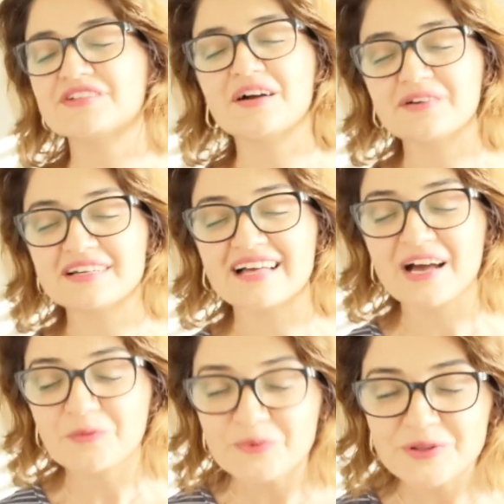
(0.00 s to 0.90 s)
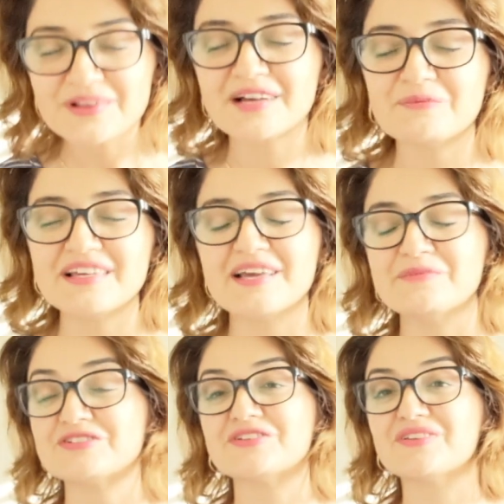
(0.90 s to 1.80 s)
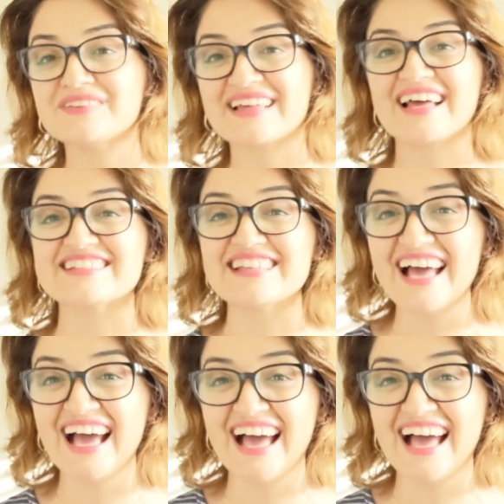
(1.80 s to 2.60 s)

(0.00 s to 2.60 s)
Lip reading: How will I be able to do that?